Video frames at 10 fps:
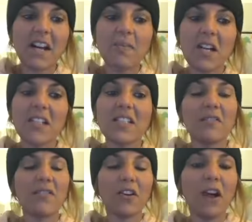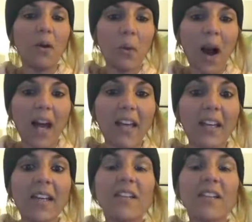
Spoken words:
up to us to figure out why.